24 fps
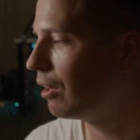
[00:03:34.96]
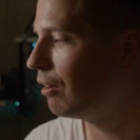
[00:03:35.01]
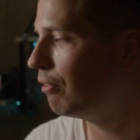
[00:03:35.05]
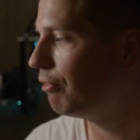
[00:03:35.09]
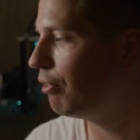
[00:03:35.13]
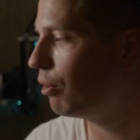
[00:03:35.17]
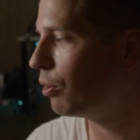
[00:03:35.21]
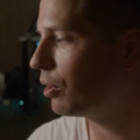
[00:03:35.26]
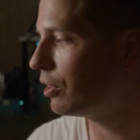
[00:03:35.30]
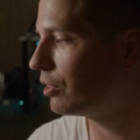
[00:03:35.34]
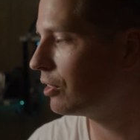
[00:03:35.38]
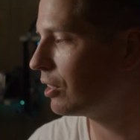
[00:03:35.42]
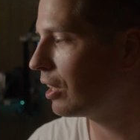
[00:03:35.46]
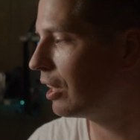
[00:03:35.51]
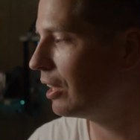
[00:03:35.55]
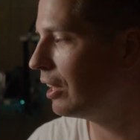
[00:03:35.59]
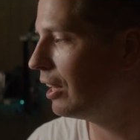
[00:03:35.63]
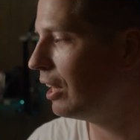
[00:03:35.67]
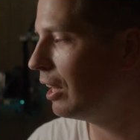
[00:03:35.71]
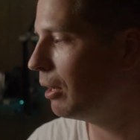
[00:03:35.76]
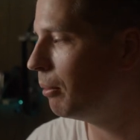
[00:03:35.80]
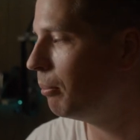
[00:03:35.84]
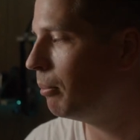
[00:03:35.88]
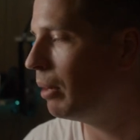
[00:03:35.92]
focused on
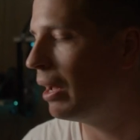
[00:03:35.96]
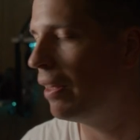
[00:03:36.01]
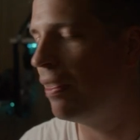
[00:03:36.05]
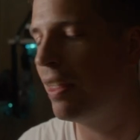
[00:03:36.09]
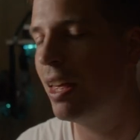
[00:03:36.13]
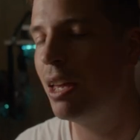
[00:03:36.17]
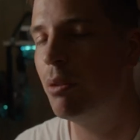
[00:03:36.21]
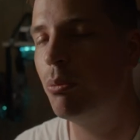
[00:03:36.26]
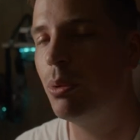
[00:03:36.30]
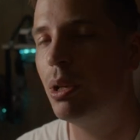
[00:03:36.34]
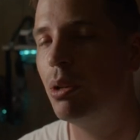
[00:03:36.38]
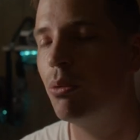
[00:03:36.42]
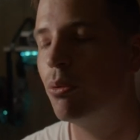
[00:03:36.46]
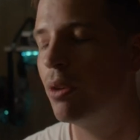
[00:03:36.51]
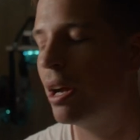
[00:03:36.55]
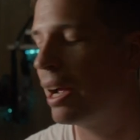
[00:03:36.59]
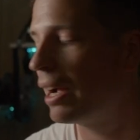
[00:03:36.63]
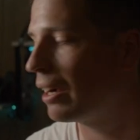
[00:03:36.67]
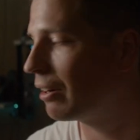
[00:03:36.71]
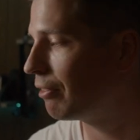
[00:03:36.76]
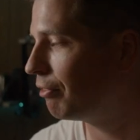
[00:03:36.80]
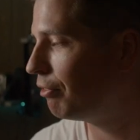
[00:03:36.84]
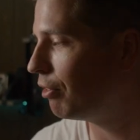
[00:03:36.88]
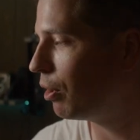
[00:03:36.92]
him, and then we
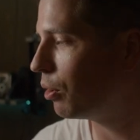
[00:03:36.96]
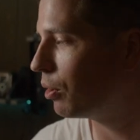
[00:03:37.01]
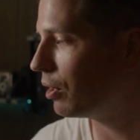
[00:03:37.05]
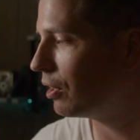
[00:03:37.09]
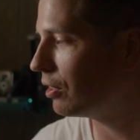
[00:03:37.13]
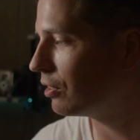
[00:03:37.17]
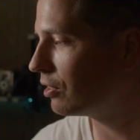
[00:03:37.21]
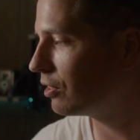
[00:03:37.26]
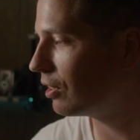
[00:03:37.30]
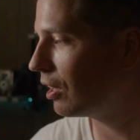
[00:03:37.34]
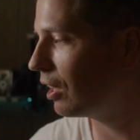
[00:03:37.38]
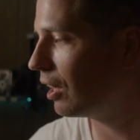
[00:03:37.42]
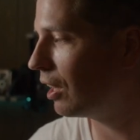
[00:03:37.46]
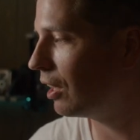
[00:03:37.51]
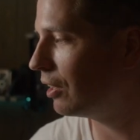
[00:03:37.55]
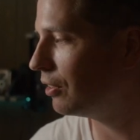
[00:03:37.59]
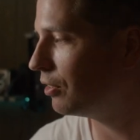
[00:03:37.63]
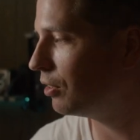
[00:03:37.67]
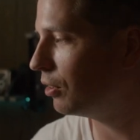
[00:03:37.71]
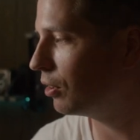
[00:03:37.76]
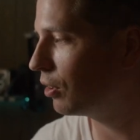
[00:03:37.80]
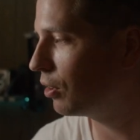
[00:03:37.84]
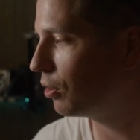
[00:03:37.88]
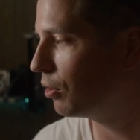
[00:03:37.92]
rack focus
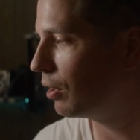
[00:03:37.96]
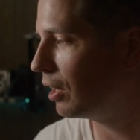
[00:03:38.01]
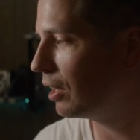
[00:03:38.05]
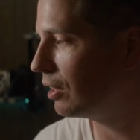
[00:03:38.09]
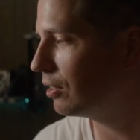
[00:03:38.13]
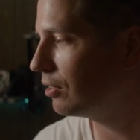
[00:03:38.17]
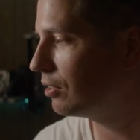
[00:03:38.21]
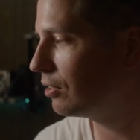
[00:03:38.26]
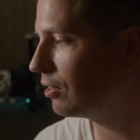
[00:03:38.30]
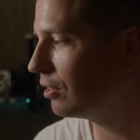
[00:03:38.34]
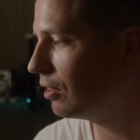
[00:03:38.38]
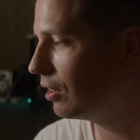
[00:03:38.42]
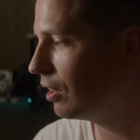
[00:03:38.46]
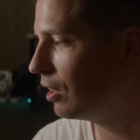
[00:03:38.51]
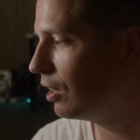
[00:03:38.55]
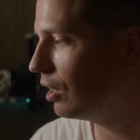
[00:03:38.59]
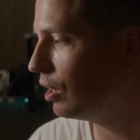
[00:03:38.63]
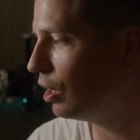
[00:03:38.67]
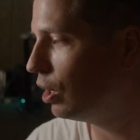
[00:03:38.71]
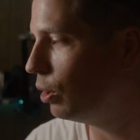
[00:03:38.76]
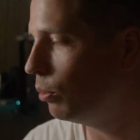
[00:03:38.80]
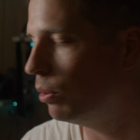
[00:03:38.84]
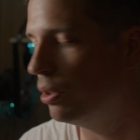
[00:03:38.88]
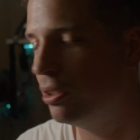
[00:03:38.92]
onto Chris,
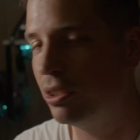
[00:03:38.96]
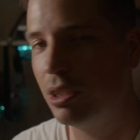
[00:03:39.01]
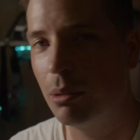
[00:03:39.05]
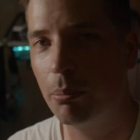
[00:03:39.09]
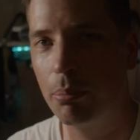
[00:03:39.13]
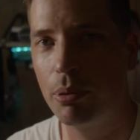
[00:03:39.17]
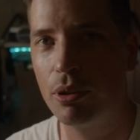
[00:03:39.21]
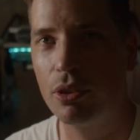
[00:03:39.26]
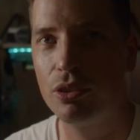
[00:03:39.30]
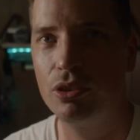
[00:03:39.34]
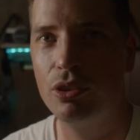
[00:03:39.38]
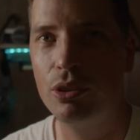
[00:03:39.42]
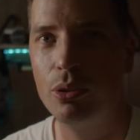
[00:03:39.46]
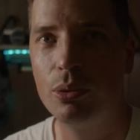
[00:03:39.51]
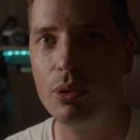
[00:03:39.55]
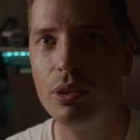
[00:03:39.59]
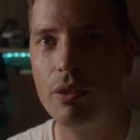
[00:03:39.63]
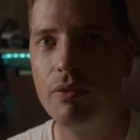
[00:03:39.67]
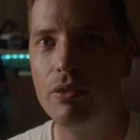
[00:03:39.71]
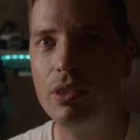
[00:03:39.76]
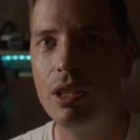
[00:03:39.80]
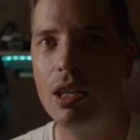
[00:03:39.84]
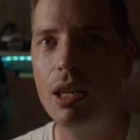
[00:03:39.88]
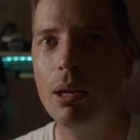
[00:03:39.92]
who is in pursuit
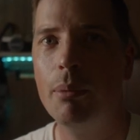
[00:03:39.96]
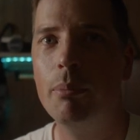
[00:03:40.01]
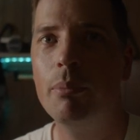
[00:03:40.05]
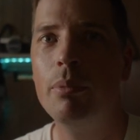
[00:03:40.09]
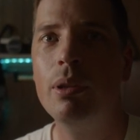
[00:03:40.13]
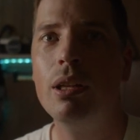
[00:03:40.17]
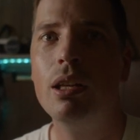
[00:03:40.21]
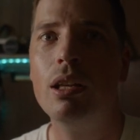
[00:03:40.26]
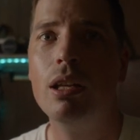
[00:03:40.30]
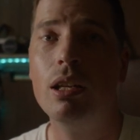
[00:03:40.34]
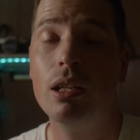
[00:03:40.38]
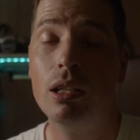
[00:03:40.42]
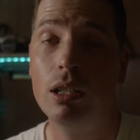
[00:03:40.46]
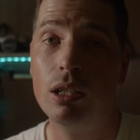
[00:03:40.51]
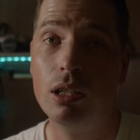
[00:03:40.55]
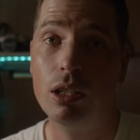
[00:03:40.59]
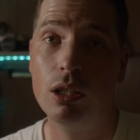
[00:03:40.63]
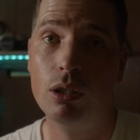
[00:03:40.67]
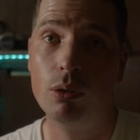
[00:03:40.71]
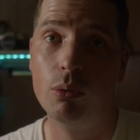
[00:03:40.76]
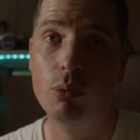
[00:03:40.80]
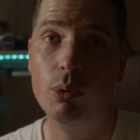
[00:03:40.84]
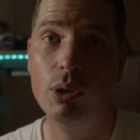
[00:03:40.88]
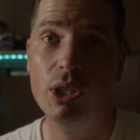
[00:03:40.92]
of Tim.
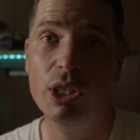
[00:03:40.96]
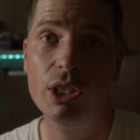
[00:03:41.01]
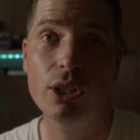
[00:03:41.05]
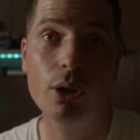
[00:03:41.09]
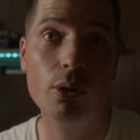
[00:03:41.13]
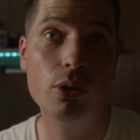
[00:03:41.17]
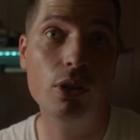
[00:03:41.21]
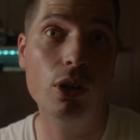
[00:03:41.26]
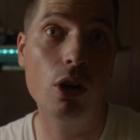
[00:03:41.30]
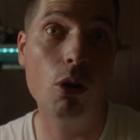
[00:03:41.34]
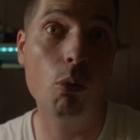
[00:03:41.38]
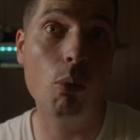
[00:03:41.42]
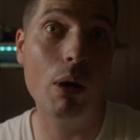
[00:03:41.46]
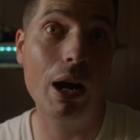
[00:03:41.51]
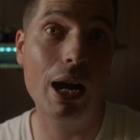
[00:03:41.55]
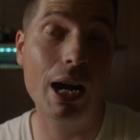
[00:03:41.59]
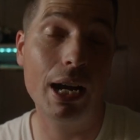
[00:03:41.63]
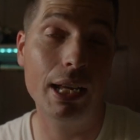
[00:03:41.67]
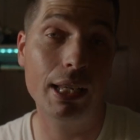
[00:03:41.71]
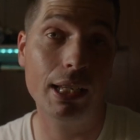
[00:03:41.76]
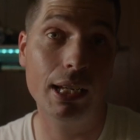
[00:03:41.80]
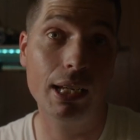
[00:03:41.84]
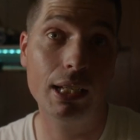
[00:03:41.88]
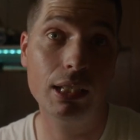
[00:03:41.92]
We don't know
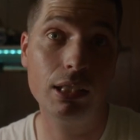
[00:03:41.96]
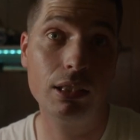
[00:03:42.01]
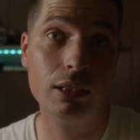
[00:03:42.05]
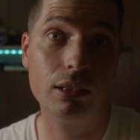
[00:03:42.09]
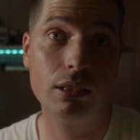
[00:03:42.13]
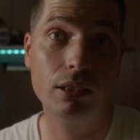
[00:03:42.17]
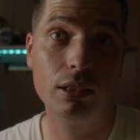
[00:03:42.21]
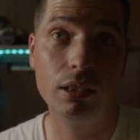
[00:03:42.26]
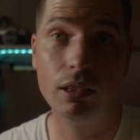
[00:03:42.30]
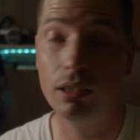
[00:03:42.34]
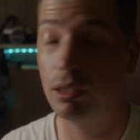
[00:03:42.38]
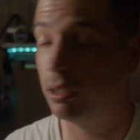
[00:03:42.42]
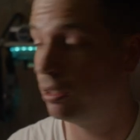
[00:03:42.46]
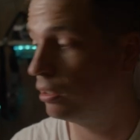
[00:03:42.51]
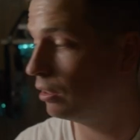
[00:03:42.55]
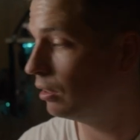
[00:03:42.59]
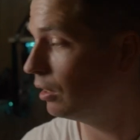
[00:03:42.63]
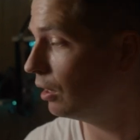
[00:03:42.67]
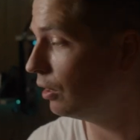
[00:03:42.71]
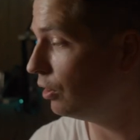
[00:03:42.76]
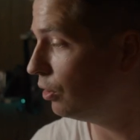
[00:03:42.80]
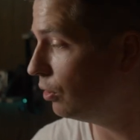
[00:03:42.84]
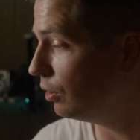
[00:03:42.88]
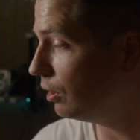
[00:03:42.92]
why yet, and
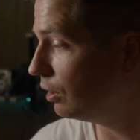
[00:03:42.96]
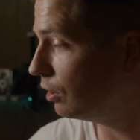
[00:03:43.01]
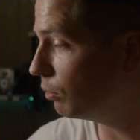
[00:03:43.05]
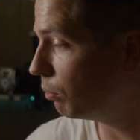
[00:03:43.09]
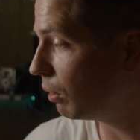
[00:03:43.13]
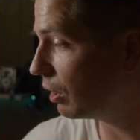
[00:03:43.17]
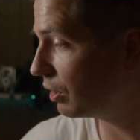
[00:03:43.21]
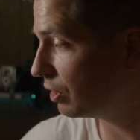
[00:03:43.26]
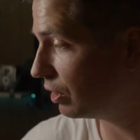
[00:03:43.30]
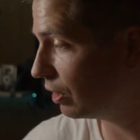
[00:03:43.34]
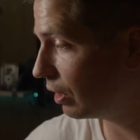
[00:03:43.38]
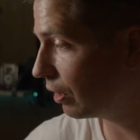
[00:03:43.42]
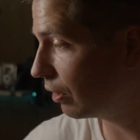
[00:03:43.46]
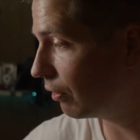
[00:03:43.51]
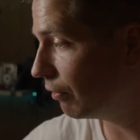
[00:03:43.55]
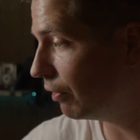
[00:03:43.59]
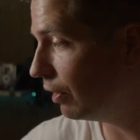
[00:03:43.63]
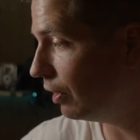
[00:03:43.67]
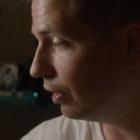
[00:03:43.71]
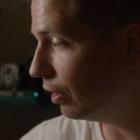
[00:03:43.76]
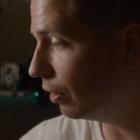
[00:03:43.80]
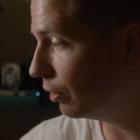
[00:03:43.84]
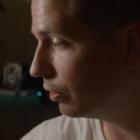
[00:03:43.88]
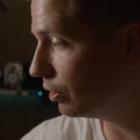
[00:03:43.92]
you need to watch the other
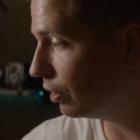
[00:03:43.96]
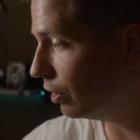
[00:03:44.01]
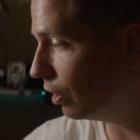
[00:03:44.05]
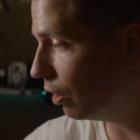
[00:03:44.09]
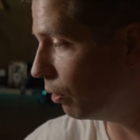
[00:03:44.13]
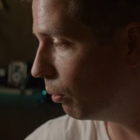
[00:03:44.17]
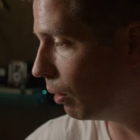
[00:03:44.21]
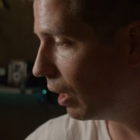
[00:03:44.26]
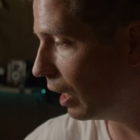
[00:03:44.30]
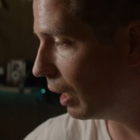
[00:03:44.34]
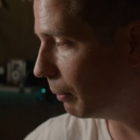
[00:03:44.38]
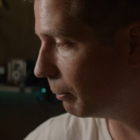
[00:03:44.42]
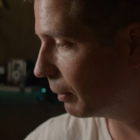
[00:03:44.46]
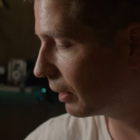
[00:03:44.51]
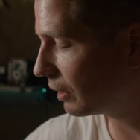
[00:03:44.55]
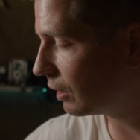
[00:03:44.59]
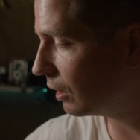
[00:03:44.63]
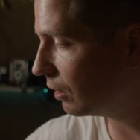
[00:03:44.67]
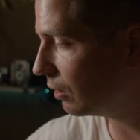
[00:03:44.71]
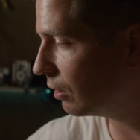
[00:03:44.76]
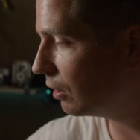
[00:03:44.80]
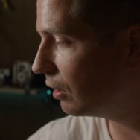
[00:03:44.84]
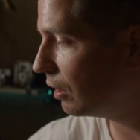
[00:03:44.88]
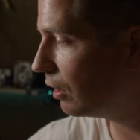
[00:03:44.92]
video to know why. I'm not
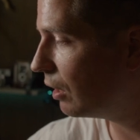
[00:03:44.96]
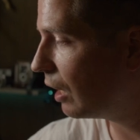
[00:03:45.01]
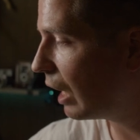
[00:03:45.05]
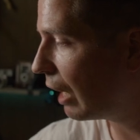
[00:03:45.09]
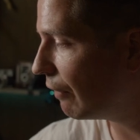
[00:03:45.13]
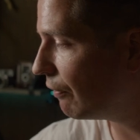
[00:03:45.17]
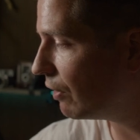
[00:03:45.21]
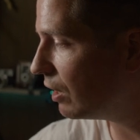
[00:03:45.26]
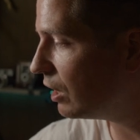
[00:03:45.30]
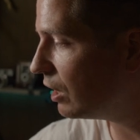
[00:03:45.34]
going to have